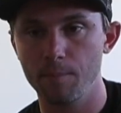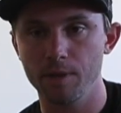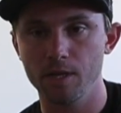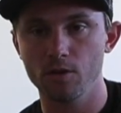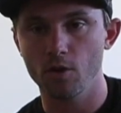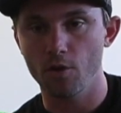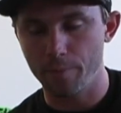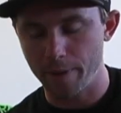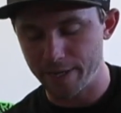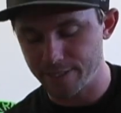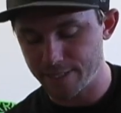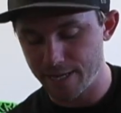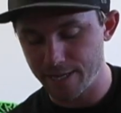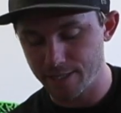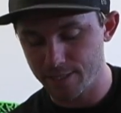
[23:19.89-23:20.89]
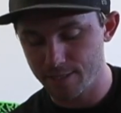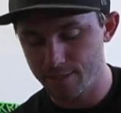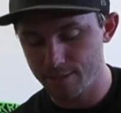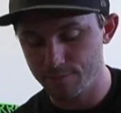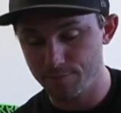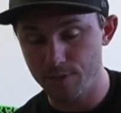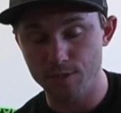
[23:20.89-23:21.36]
I mean, no bike
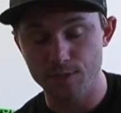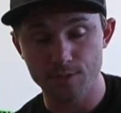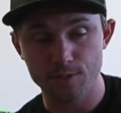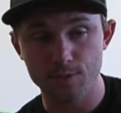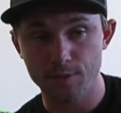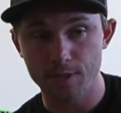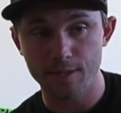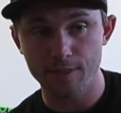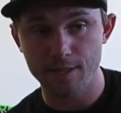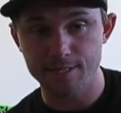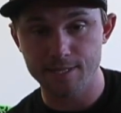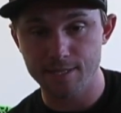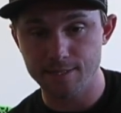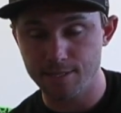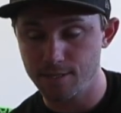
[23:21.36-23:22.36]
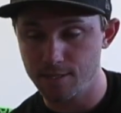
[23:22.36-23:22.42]
takes the Suzuki in that sense.